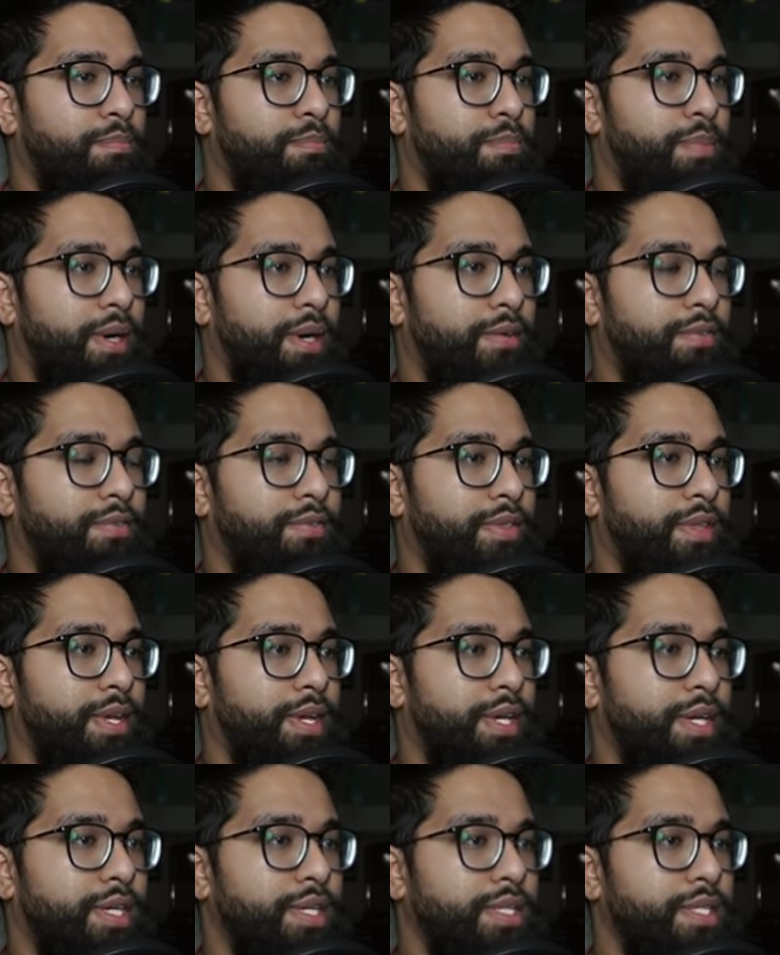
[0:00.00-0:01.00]
Buff
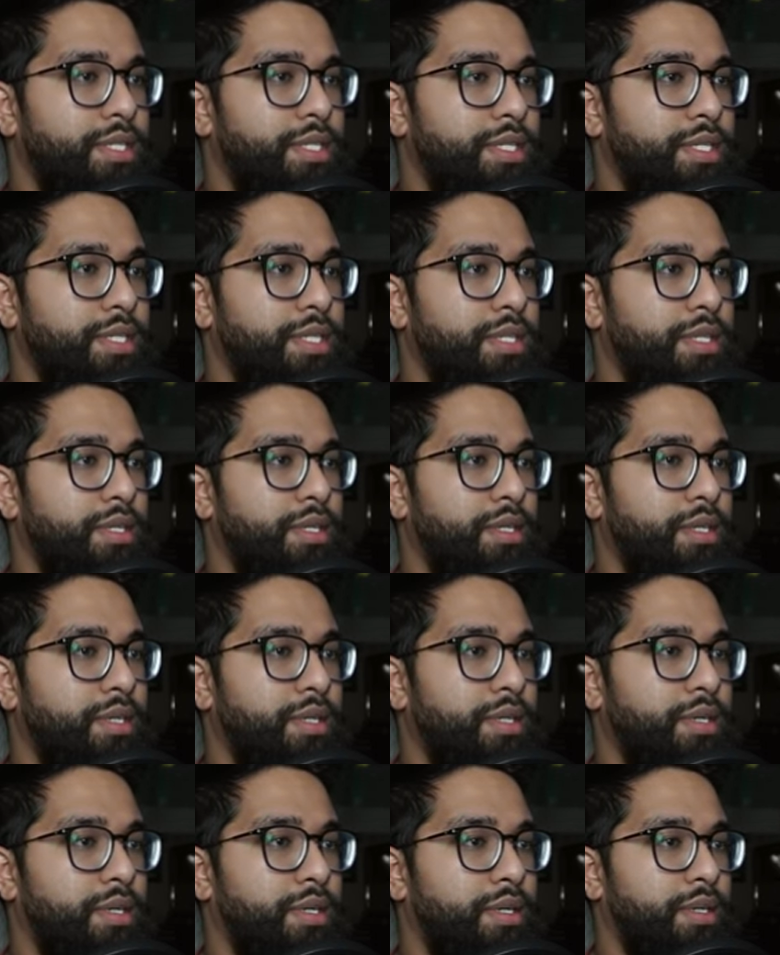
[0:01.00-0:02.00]
this.
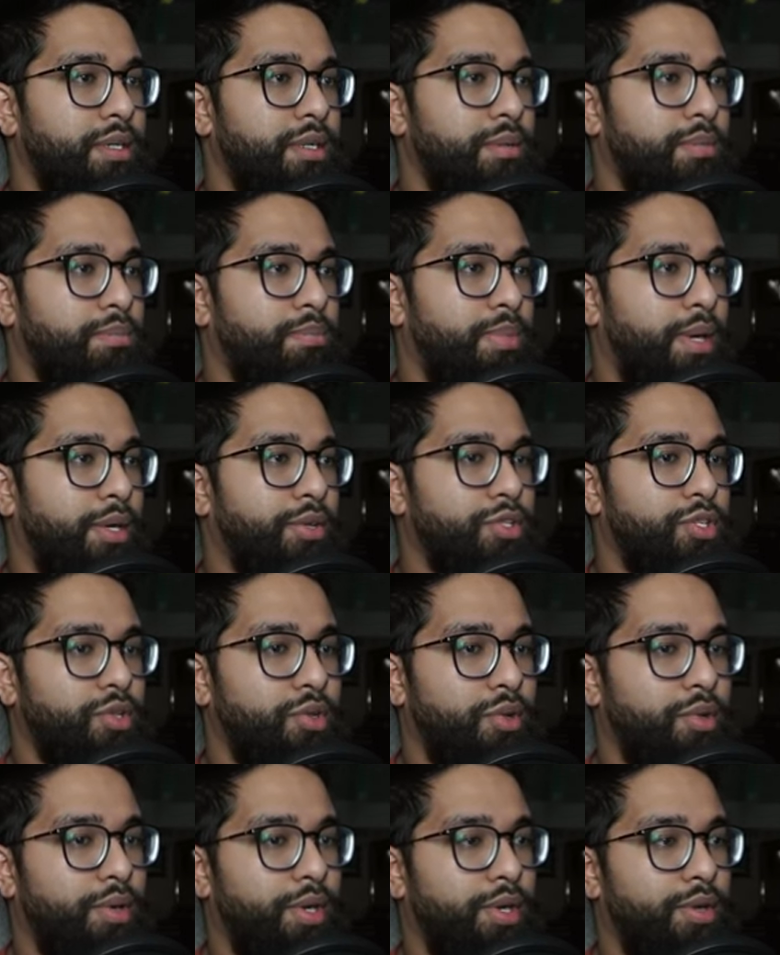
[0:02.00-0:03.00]
Bounce
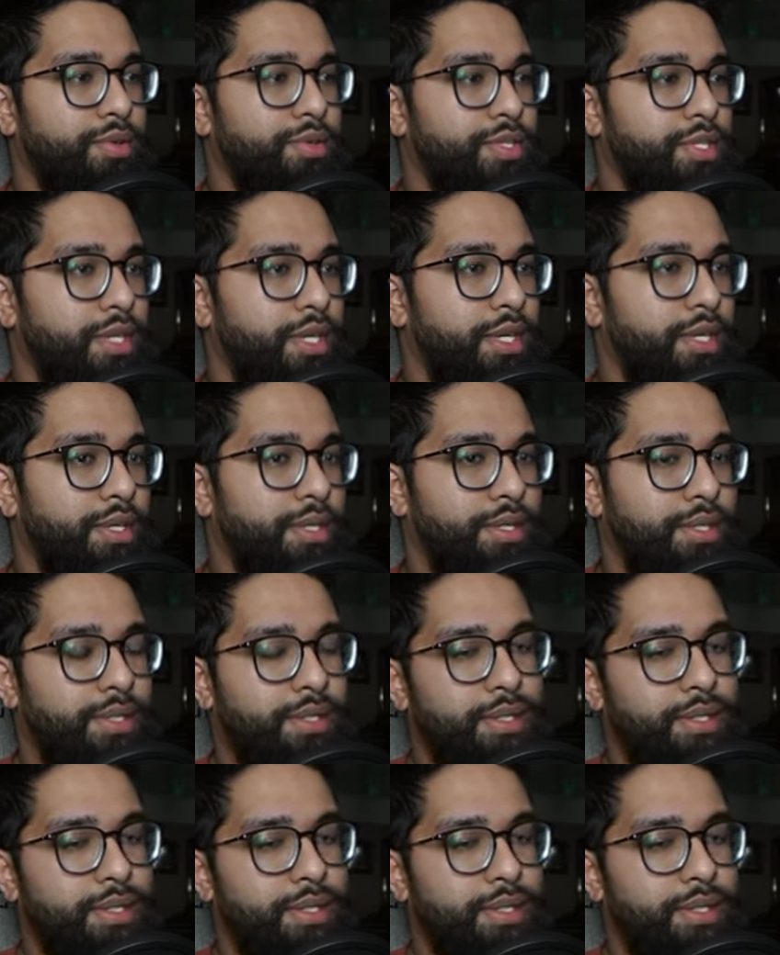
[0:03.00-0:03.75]
Gloriosa.